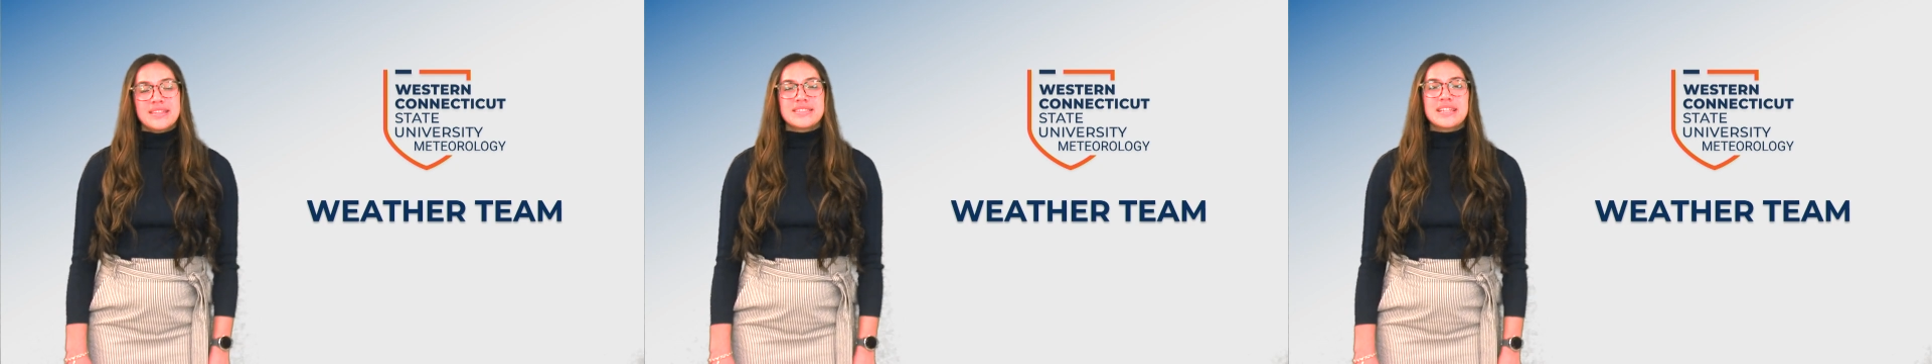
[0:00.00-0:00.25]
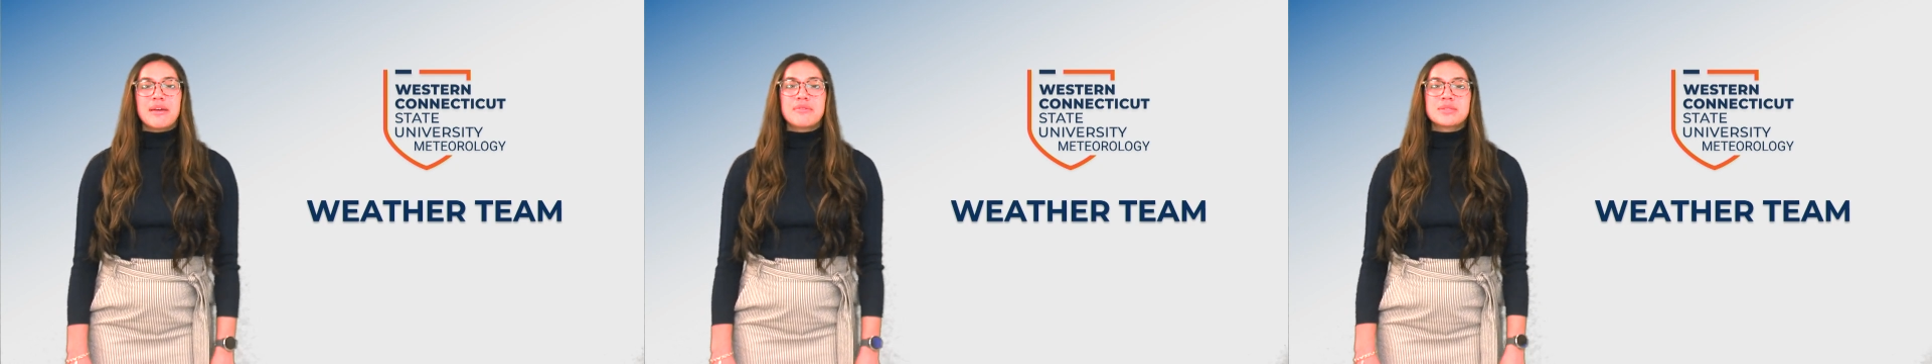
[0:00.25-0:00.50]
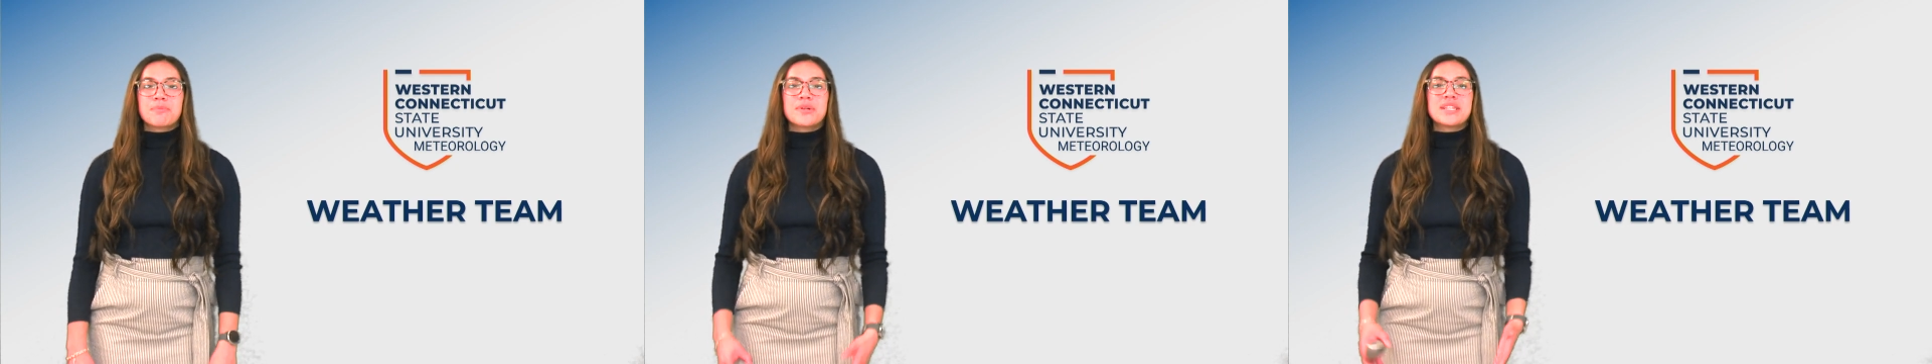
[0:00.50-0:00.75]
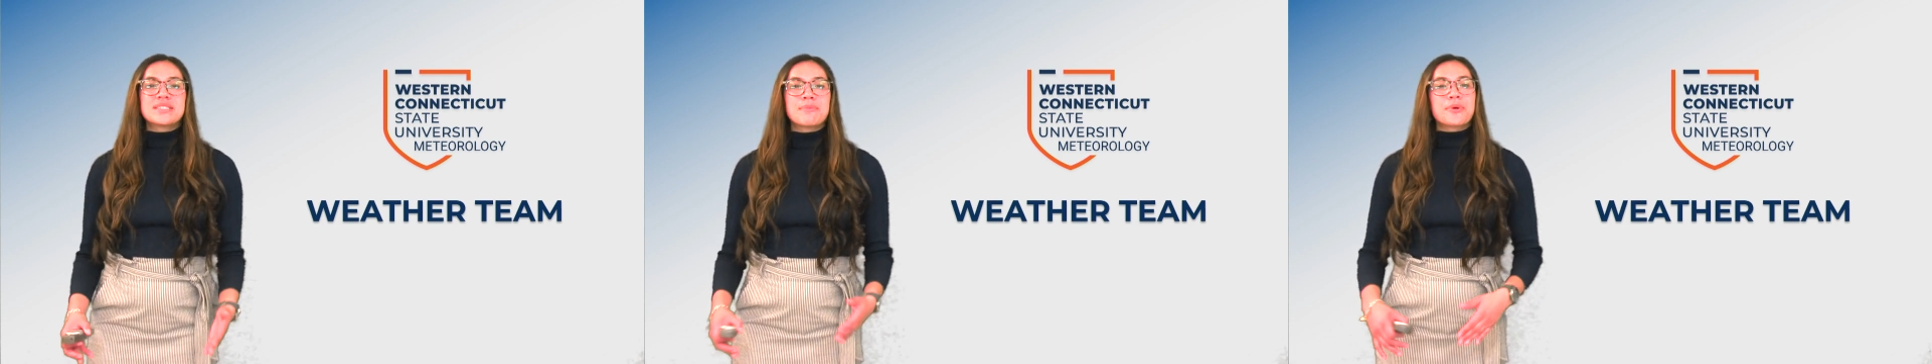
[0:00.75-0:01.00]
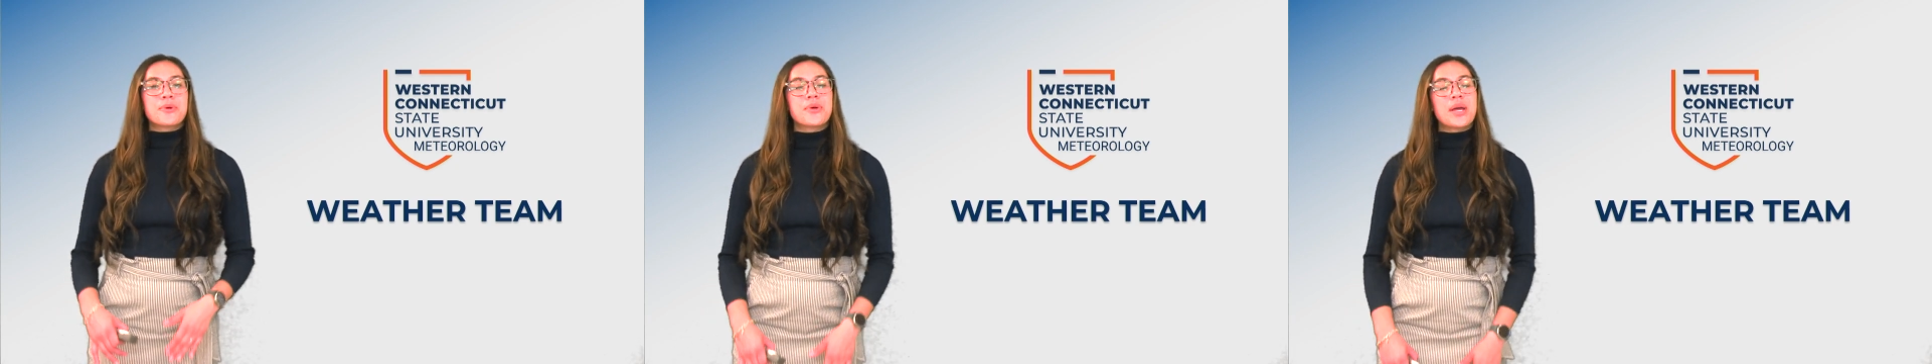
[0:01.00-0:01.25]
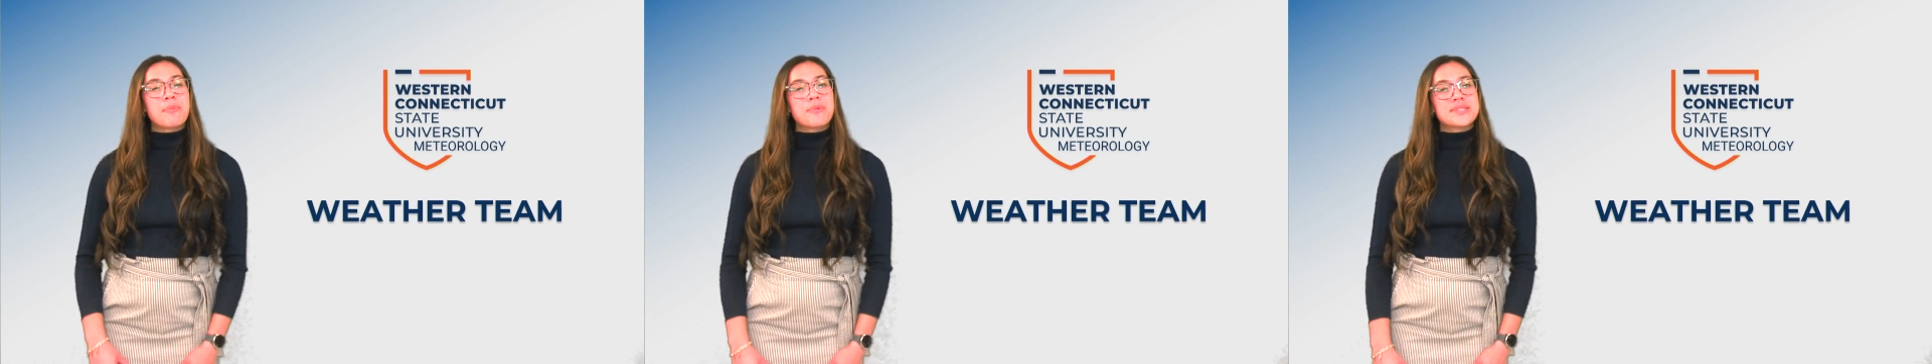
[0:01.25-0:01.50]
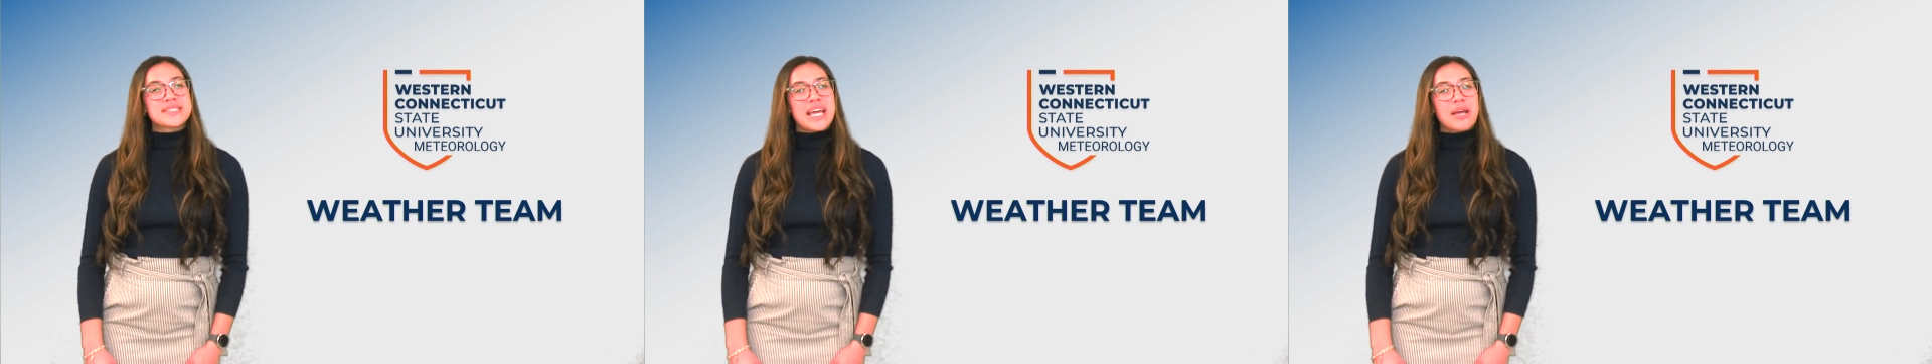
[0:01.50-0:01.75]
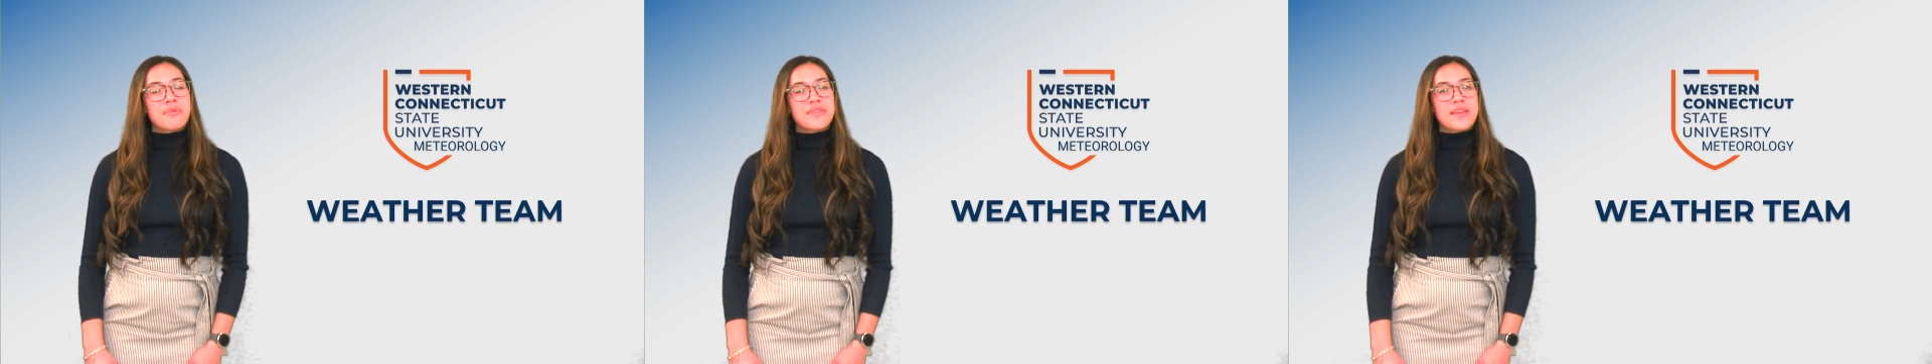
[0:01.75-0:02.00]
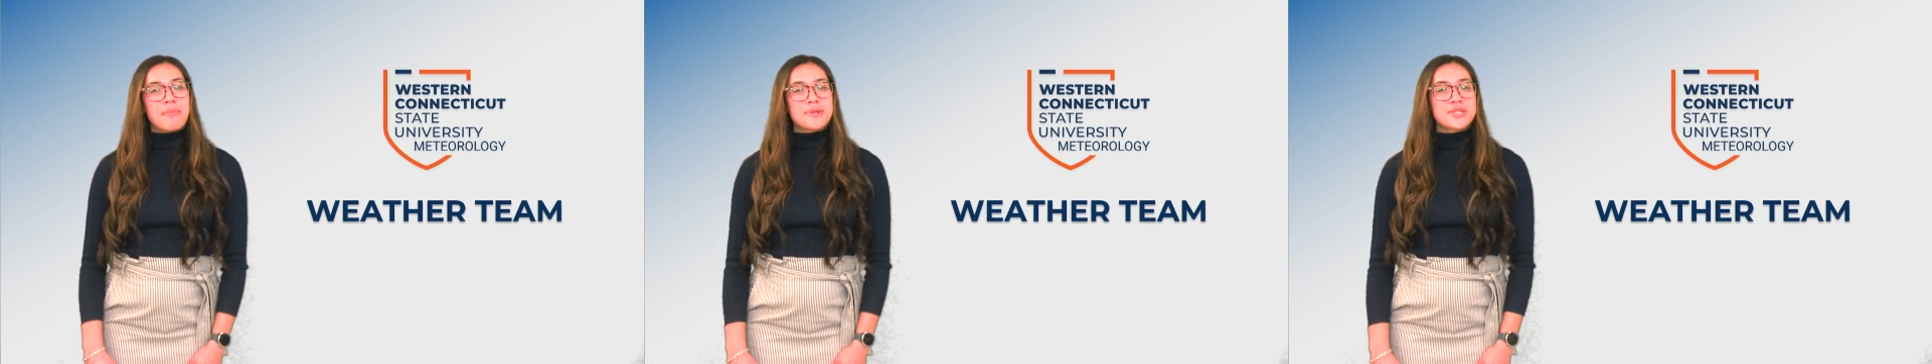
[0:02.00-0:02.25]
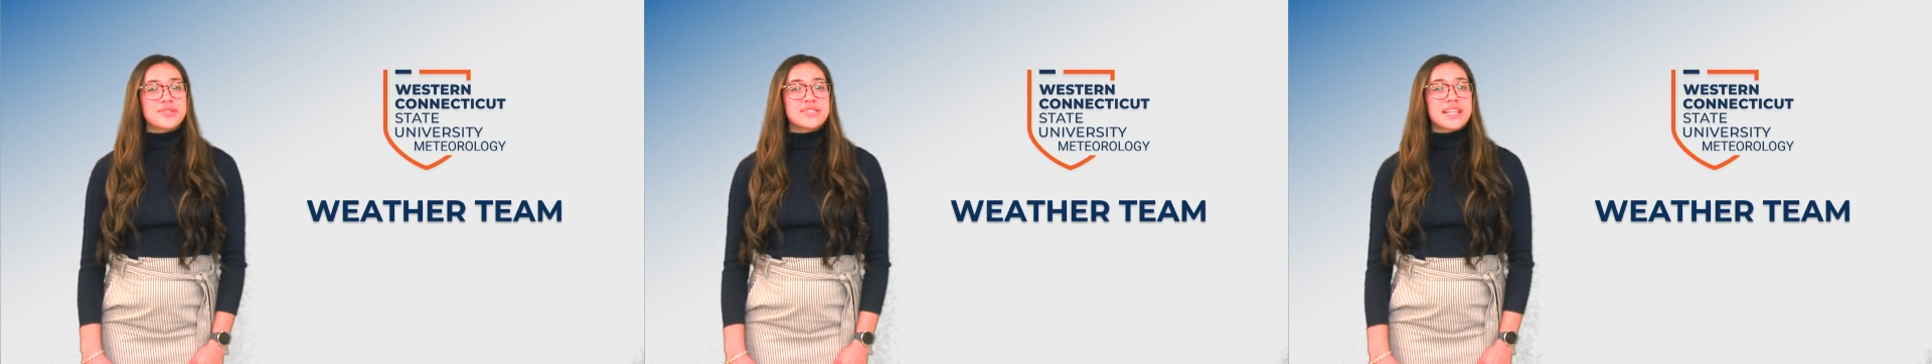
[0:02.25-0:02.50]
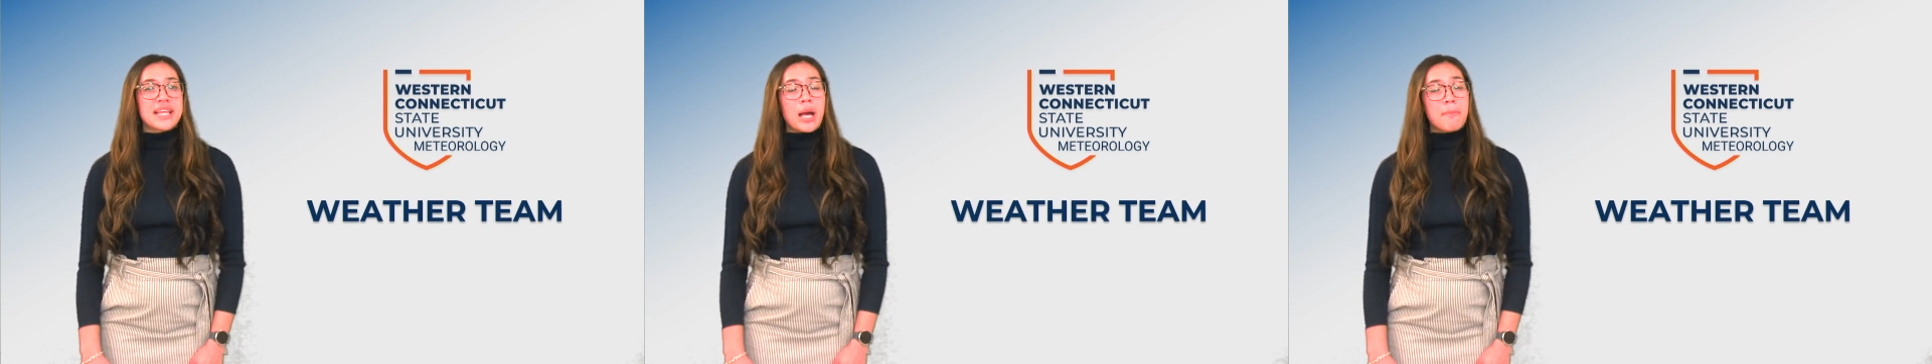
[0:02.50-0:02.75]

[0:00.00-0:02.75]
Today was a pretty typical April day with temperatures in the